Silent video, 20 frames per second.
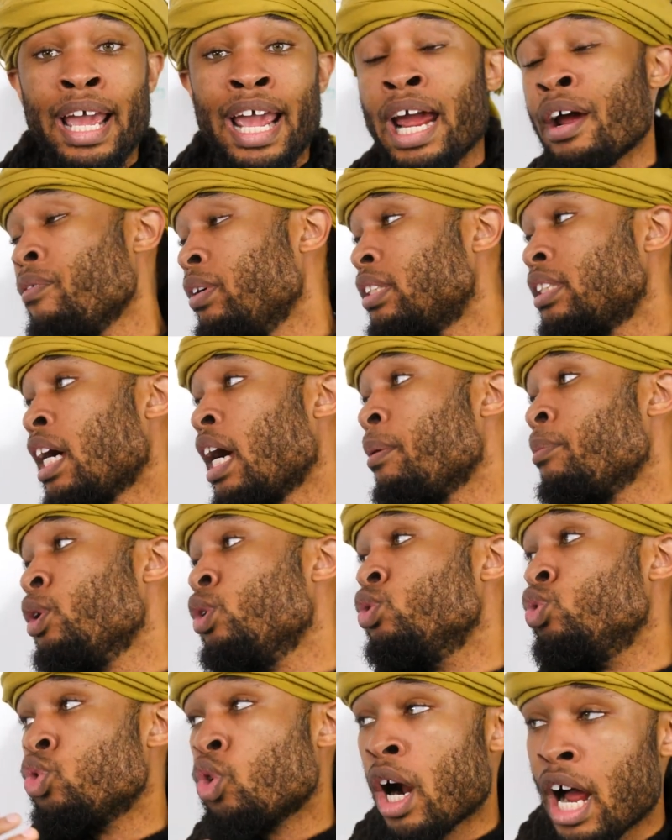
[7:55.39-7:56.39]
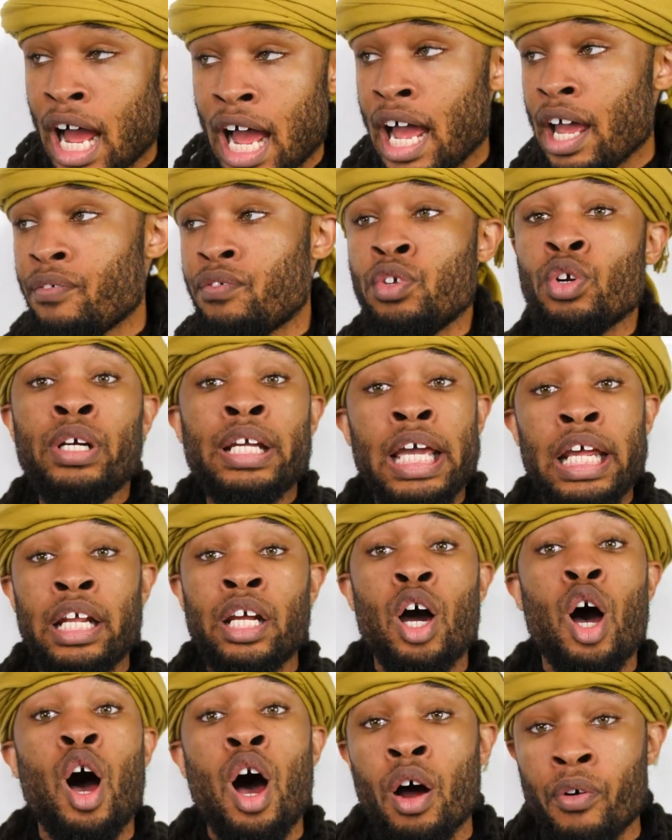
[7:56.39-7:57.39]
Every time you drive, you're
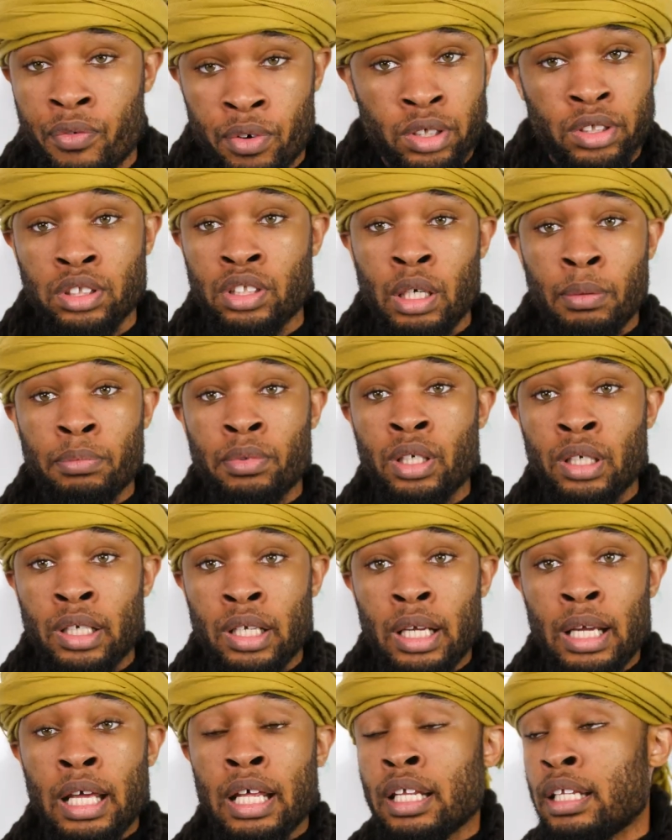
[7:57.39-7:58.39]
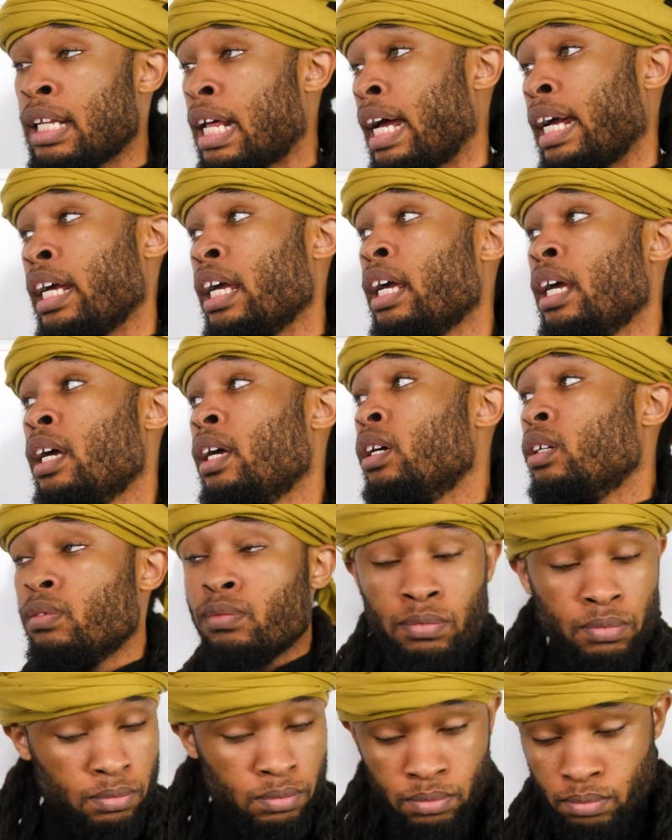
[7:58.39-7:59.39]
getting offered something.
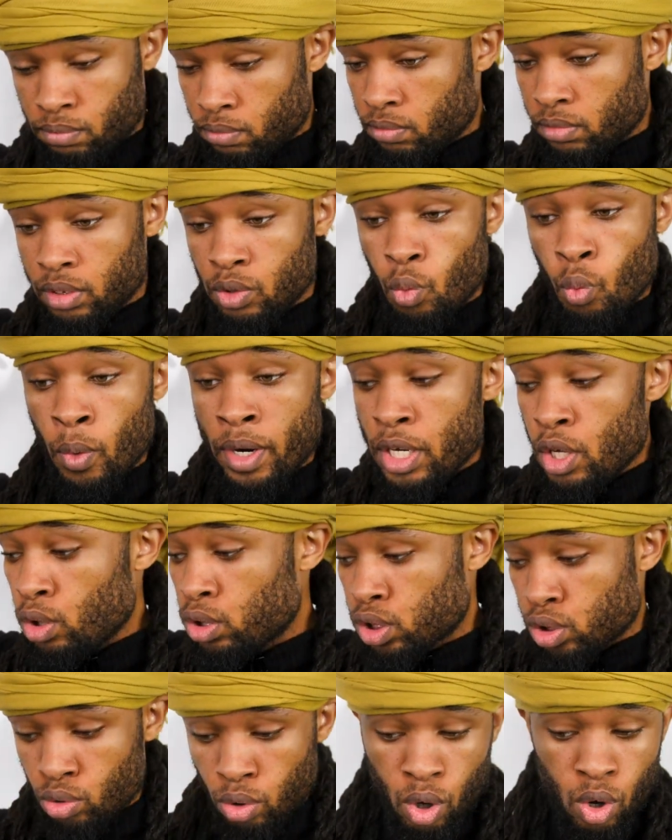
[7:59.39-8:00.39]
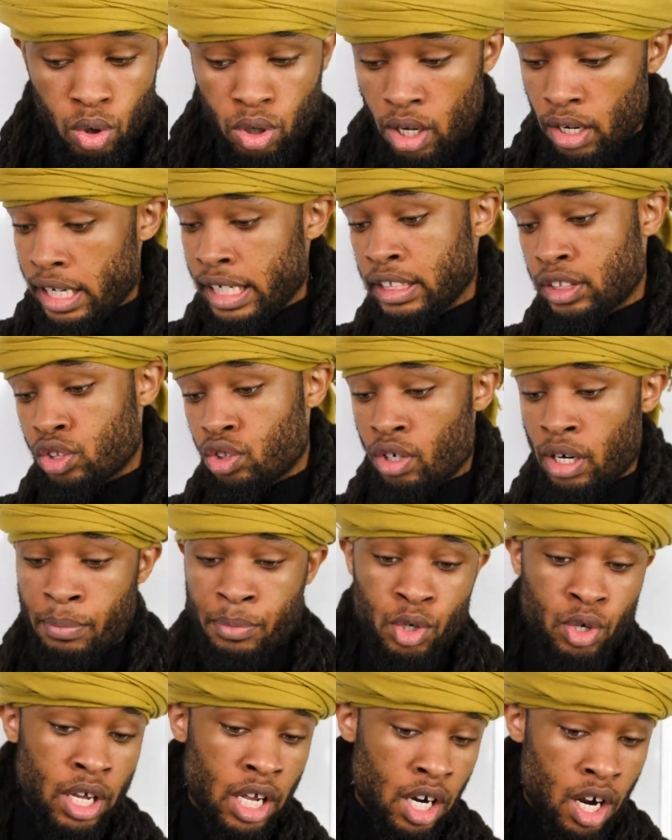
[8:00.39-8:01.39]
When you scroll on
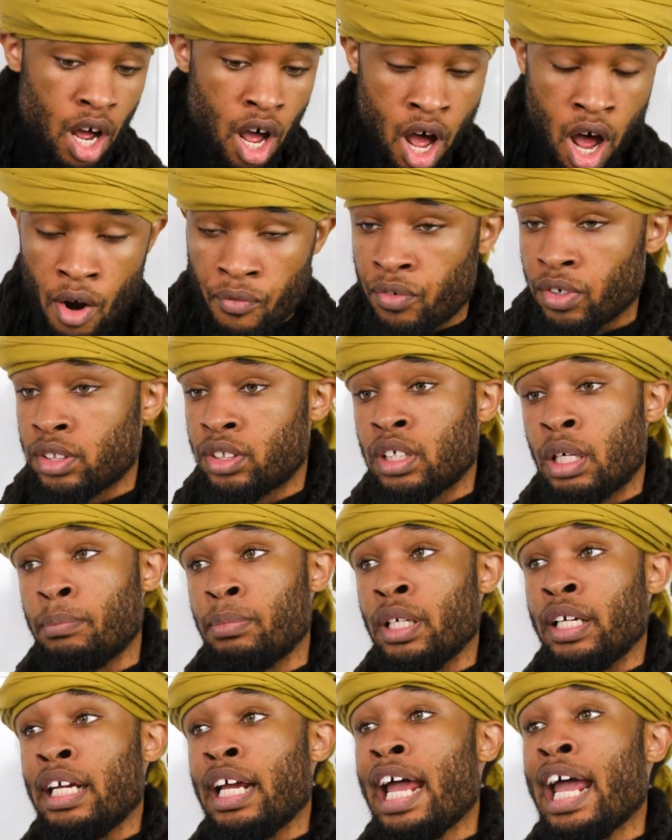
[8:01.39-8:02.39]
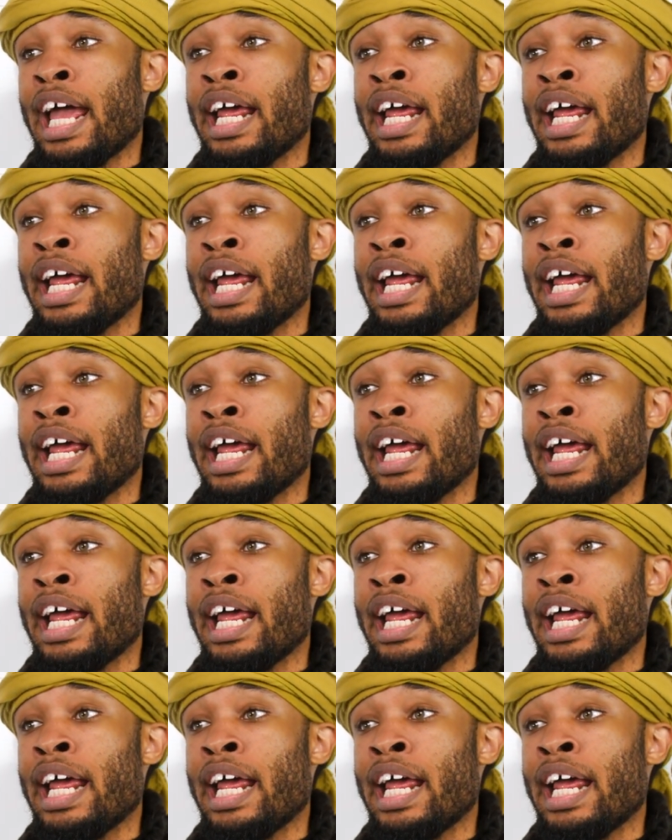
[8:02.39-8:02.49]
Instagram, you get an offer something.